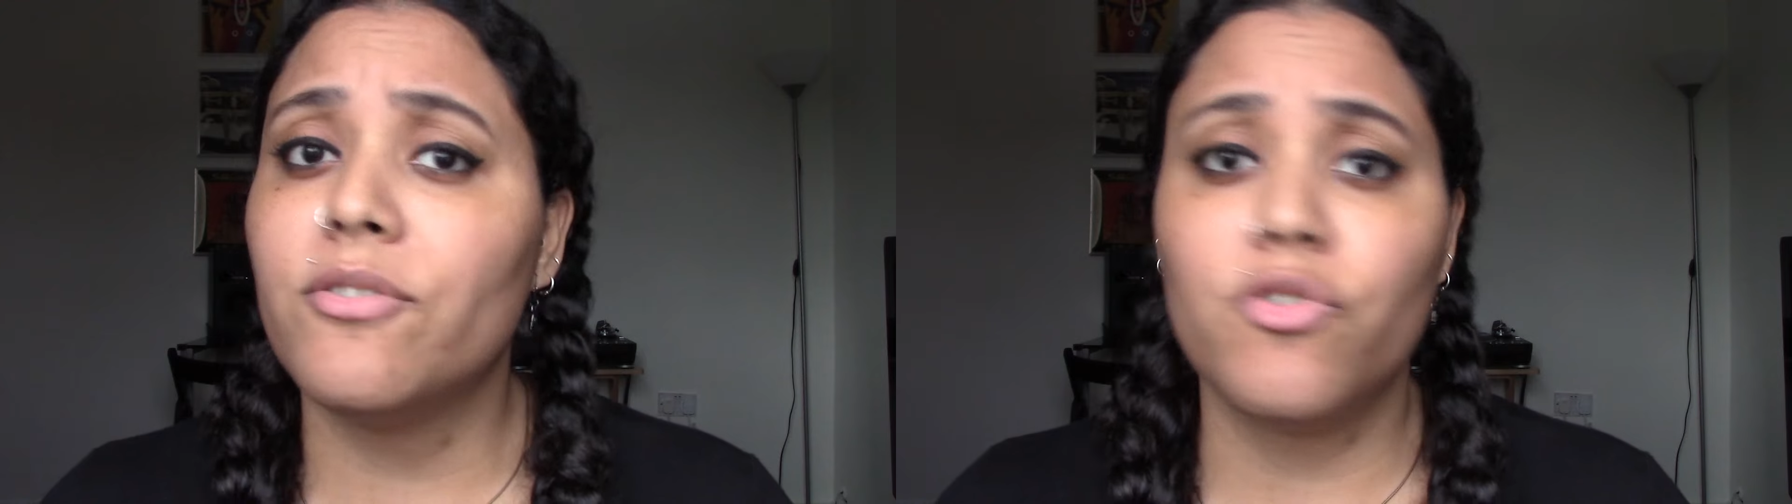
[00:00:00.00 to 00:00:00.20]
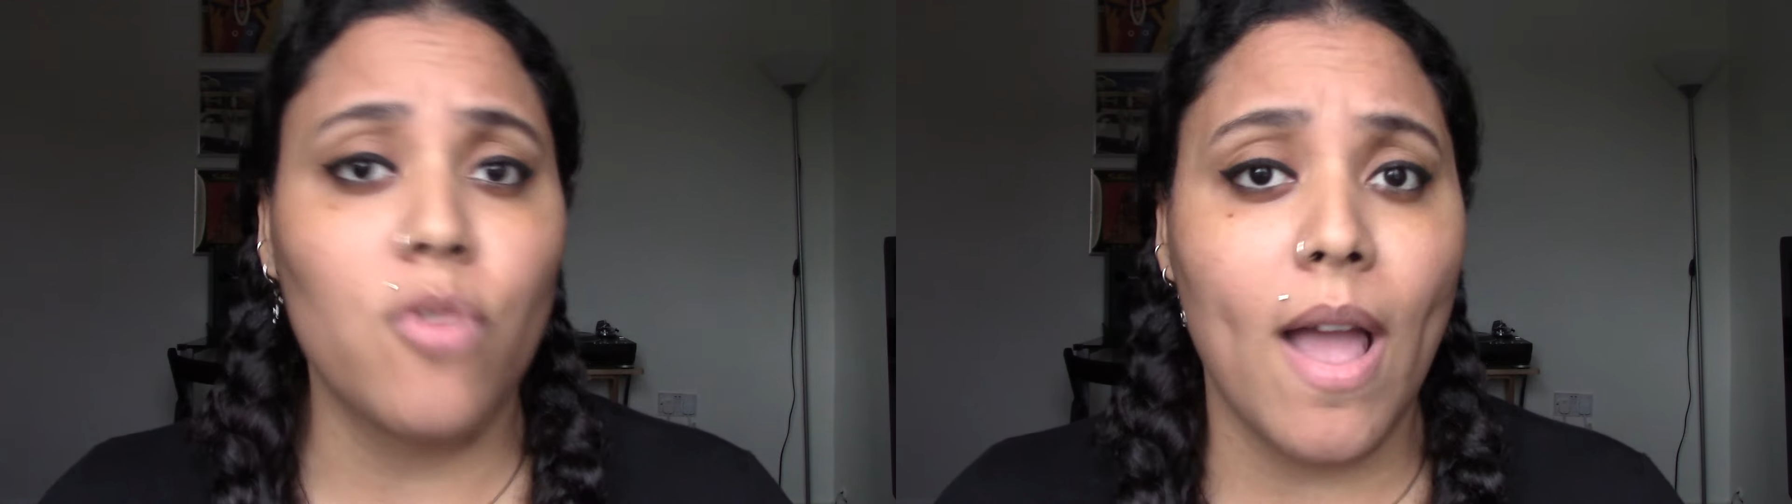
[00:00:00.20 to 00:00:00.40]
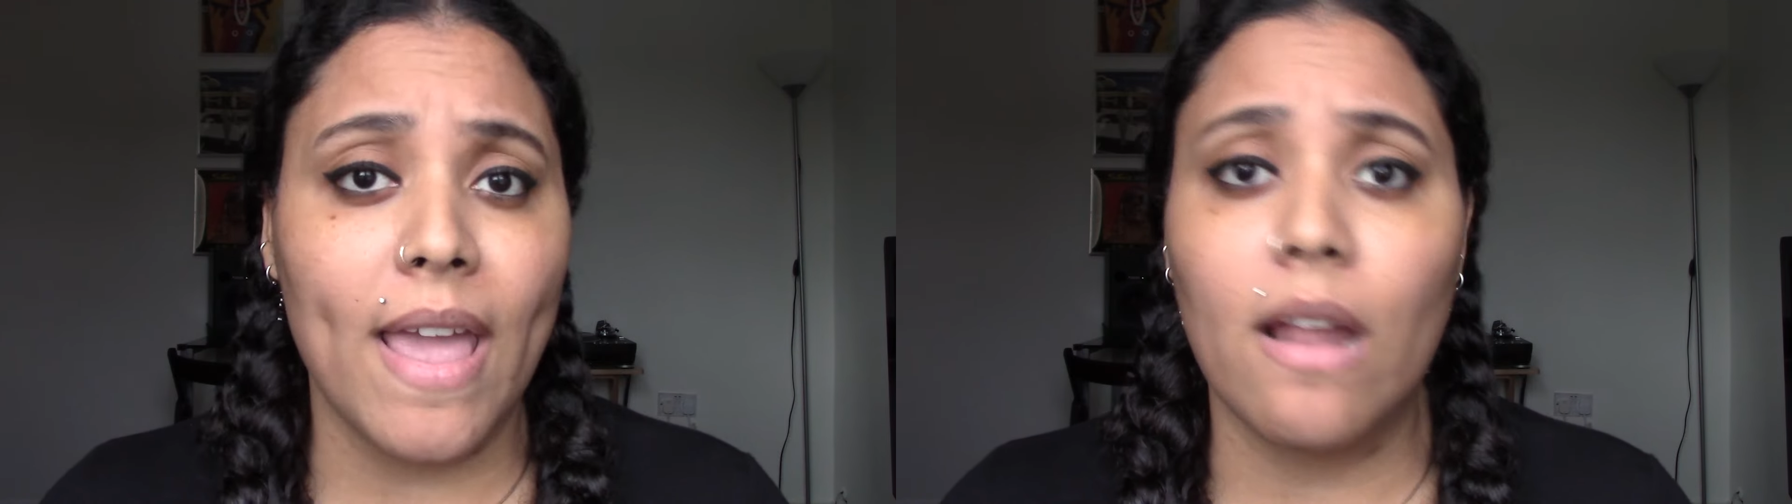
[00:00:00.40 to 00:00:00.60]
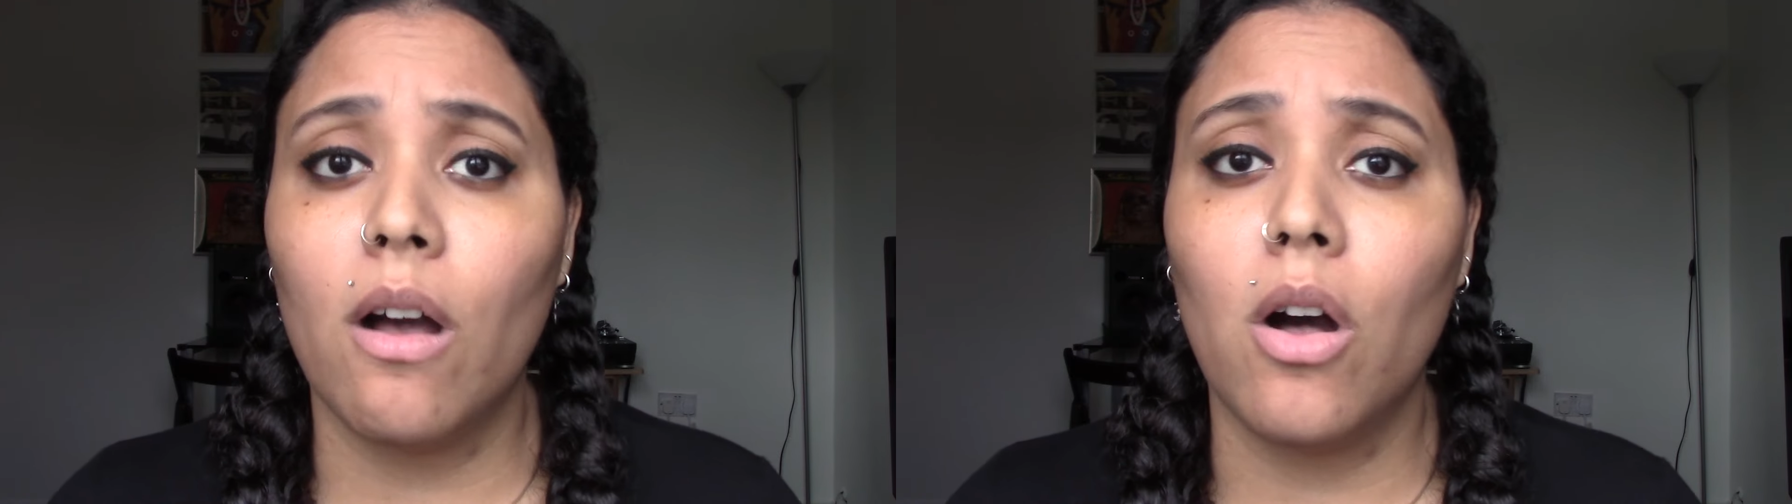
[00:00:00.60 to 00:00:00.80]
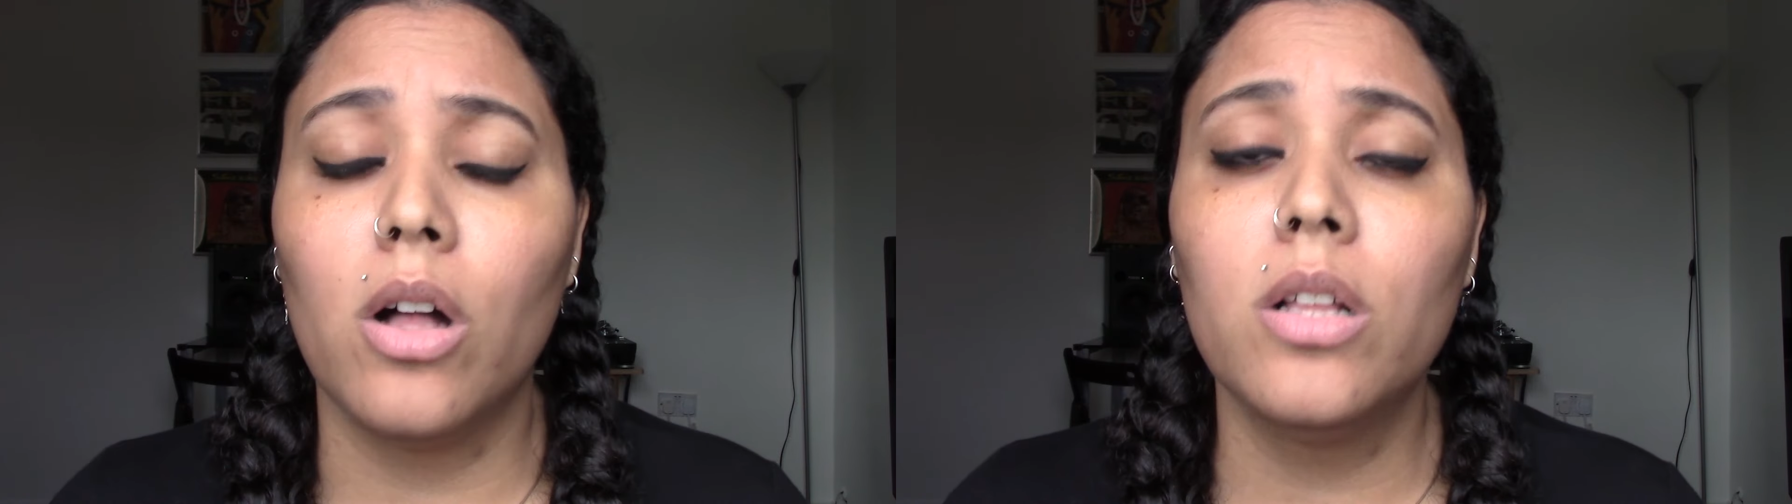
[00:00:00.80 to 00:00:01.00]
dry at
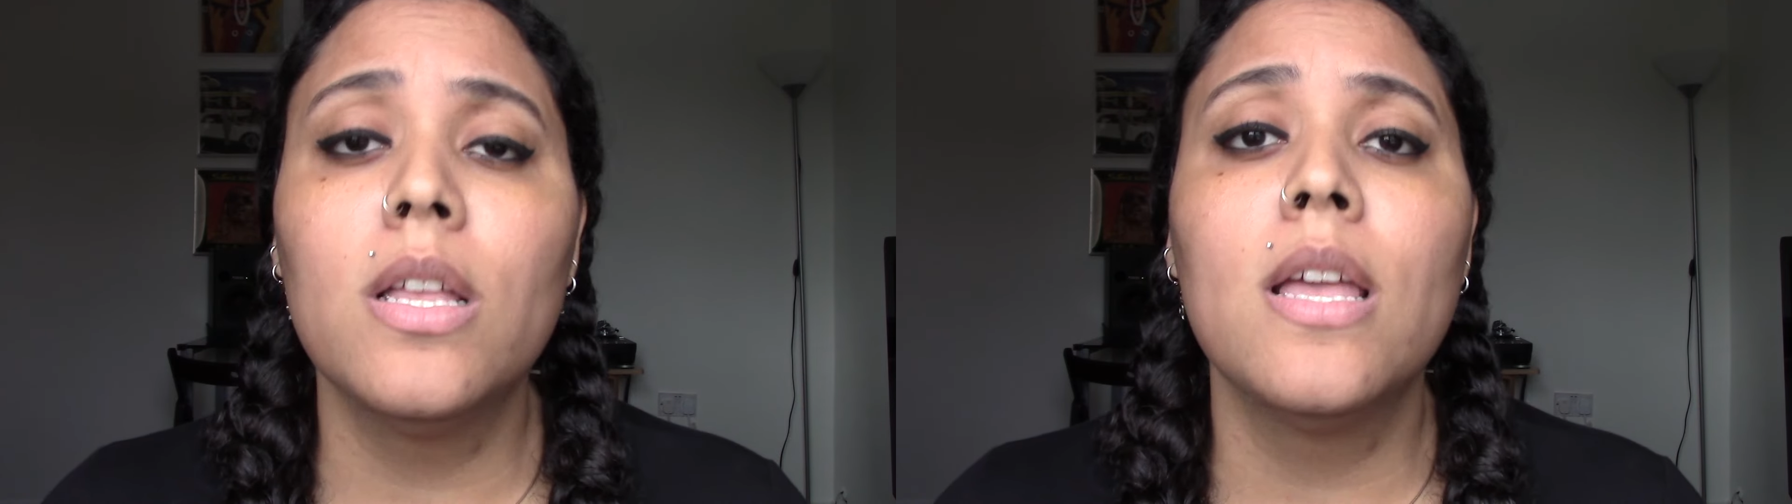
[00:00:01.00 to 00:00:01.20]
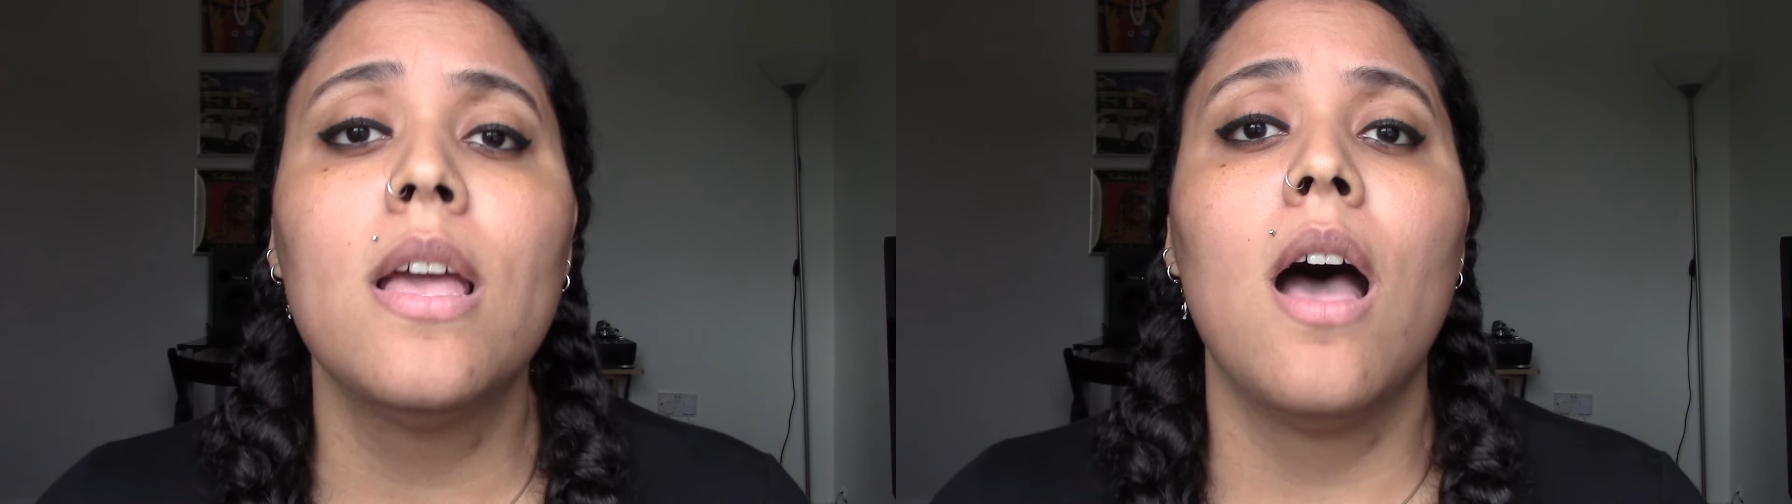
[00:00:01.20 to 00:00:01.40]
all.